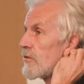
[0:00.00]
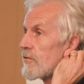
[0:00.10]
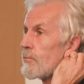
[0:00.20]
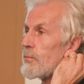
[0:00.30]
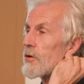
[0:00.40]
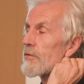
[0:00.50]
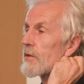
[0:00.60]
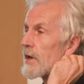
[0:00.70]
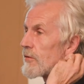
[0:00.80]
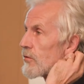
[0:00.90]
which is a
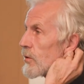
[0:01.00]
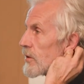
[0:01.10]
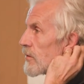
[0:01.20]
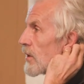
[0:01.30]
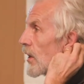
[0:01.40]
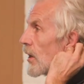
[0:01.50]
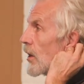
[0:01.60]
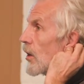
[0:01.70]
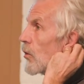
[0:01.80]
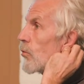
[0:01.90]
postgraduate
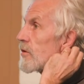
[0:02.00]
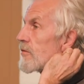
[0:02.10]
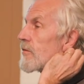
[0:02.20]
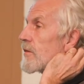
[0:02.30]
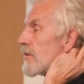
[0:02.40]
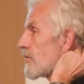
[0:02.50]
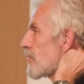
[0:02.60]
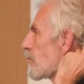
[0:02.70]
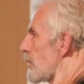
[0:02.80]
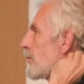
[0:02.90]
which
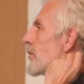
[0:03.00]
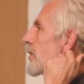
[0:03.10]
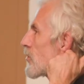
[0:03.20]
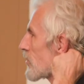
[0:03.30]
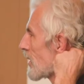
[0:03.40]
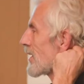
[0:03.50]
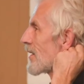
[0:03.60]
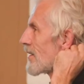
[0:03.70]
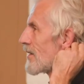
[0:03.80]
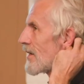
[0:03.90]
teaches people to
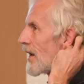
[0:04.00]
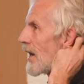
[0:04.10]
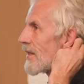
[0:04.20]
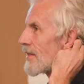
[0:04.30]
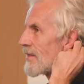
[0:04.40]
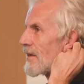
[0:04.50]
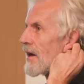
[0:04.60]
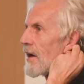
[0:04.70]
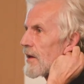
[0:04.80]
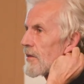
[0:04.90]
think. And uh,